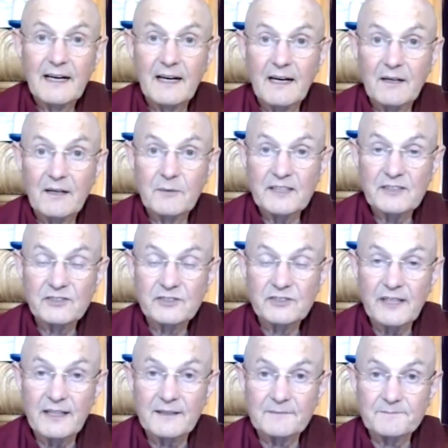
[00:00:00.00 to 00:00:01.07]

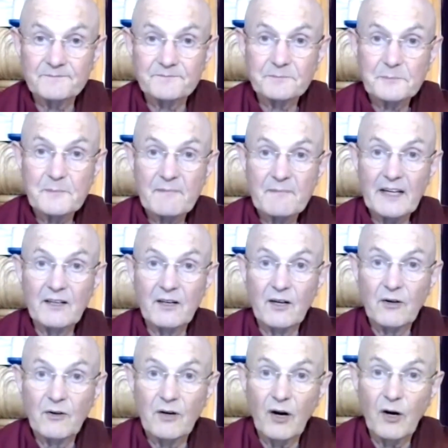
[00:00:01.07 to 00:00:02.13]
which, you
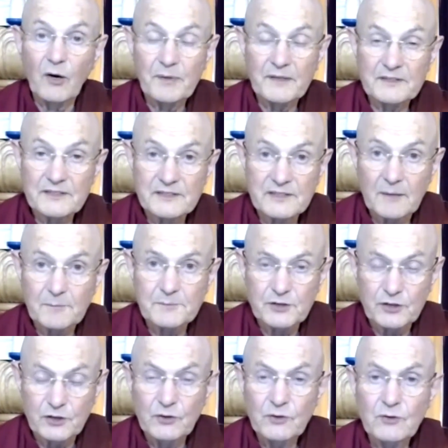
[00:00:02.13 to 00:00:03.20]
know, opens us up
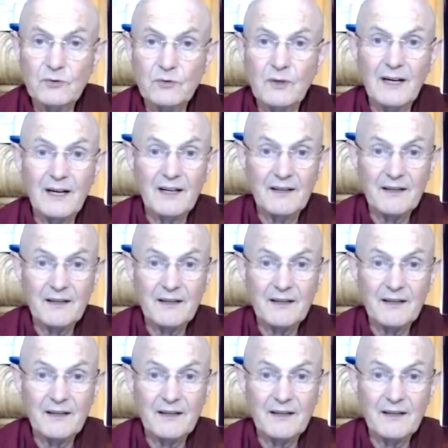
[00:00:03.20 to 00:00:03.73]
to